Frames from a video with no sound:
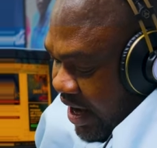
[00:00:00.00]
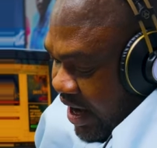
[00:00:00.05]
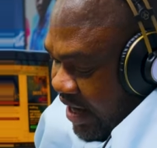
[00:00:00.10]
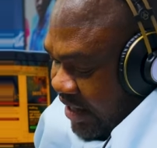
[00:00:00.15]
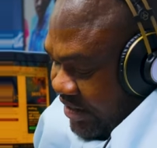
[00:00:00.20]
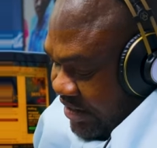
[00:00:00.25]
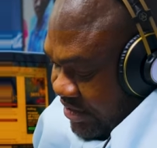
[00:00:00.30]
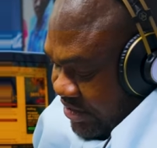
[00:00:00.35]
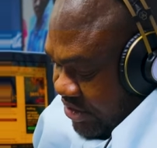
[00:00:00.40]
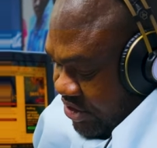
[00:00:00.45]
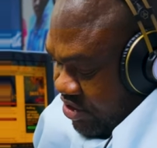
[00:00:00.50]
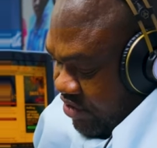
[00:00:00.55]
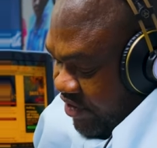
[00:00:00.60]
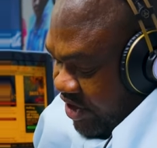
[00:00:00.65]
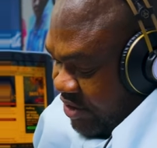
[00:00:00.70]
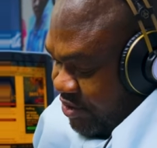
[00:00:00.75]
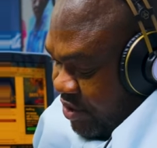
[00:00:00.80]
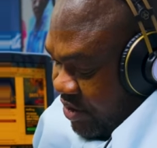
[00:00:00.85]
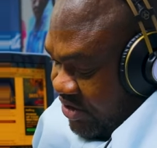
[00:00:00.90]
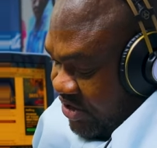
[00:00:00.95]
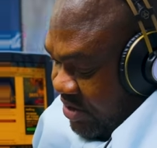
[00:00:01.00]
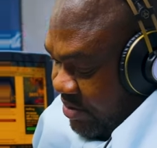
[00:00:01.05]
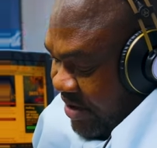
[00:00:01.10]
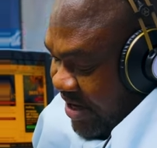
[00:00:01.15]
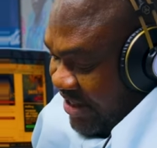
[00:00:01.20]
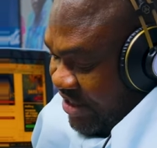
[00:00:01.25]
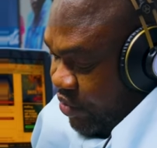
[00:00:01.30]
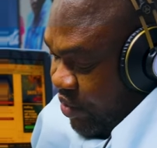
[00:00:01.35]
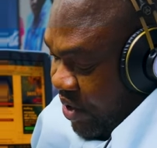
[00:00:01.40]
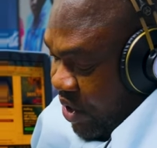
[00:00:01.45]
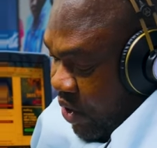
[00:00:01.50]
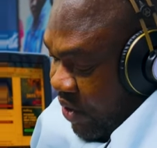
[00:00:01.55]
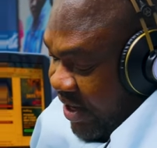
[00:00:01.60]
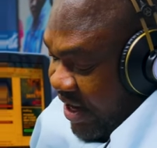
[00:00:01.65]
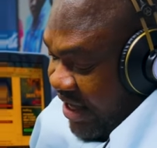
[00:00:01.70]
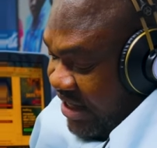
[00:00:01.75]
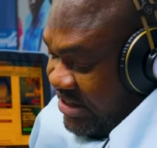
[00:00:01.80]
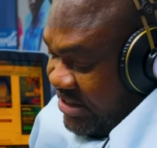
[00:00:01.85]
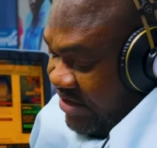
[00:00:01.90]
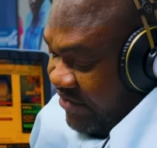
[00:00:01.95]
and this is a responsibility we
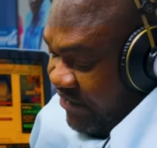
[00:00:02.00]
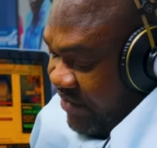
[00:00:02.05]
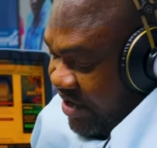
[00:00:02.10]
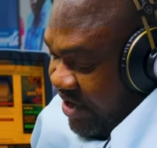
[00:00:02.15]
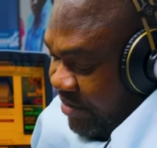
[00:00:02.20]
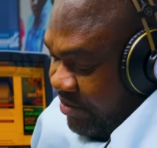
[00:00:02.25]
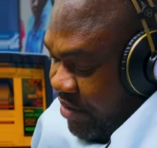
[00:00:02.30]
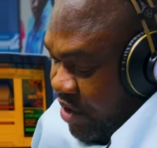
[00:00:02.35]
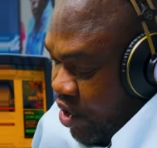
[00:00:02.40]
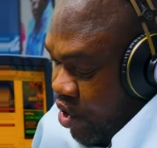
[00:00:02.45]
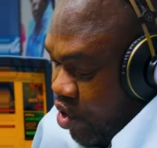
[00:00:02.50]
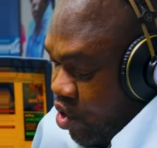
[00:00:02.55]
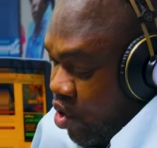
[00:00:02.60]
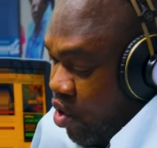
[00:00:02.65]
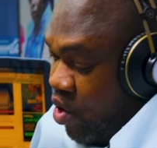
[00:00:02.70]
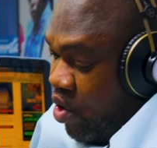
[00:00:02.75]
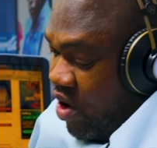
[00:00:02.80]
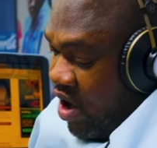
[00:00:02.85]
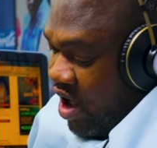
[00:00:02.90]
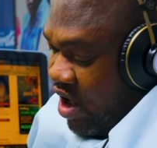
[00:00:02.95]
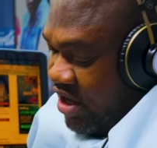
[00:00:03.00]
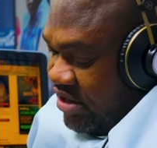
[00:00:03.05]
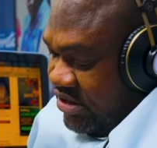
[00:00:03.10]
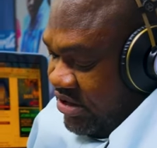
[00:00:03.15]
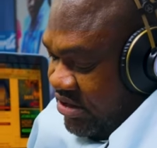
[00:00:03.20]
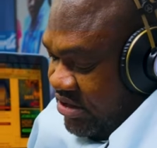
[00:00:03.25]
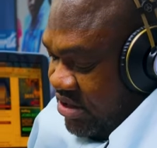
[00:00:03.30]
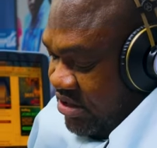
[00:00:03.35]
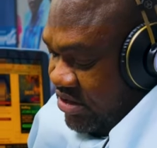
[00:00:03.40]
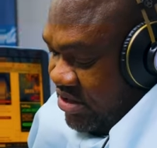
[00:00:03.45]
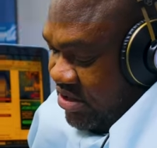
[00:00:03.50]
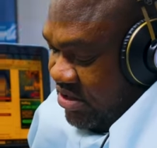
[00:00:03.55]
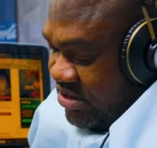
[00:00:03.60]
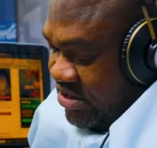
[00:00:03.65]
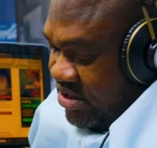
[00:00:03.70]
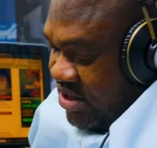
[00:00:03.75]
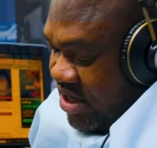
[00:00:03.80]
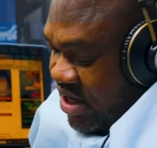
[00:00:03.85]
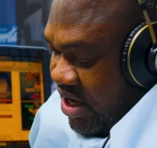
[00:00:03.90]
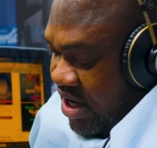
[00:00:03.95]
collectively owe our
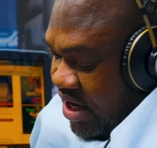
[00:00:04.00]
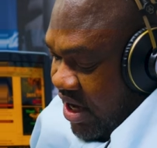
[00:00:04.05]
citizens,